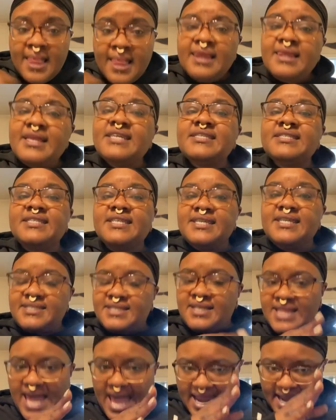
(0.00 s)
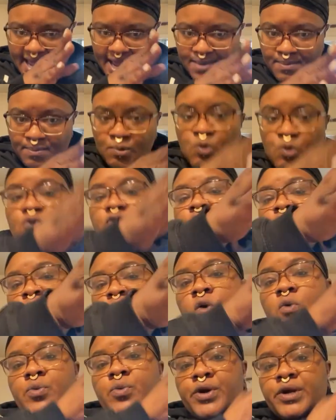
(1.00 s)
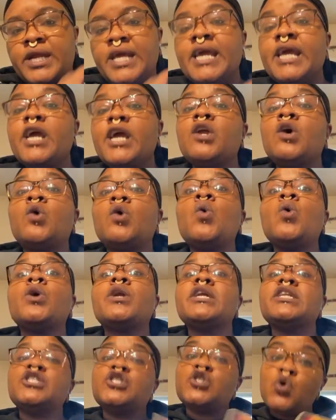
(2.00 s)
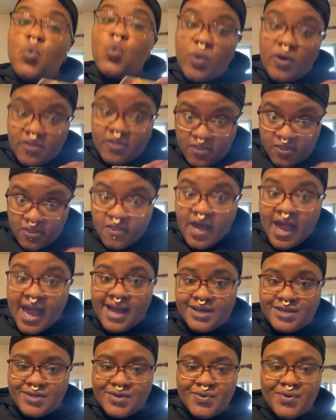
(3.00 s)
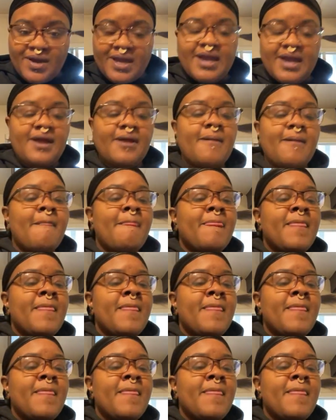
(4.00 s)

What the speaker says: Listening to that and move forward in accordance with that, okay?